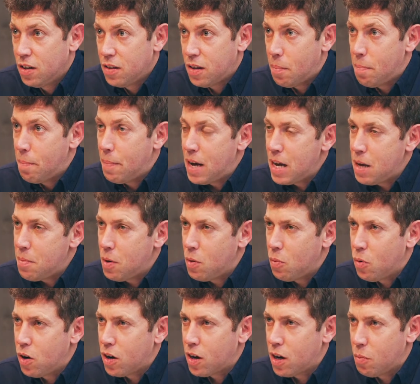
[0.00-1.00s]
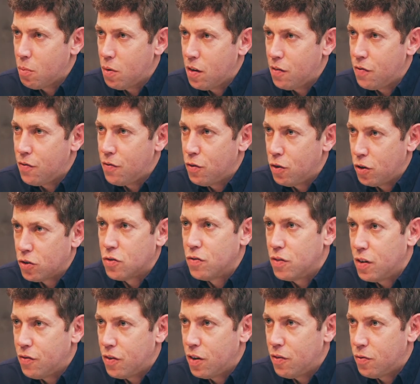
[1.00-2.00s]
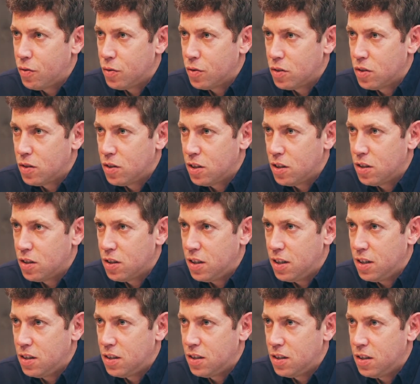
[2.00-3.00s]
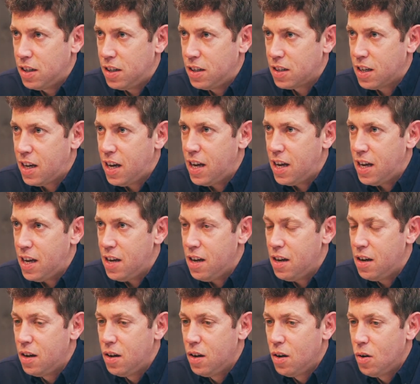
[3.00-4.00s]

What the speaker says: then maybe working with lots of different influencers is key.